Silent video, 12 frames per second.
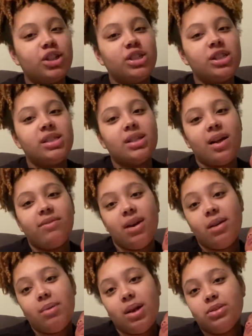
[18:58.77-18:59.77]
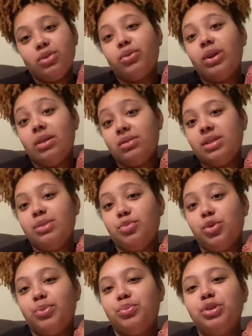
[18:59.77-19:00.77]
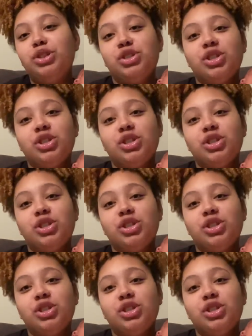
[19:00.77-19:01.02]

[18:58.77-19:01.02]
she's not 5 pounds or 3 ounces anymore. I'm pretty sure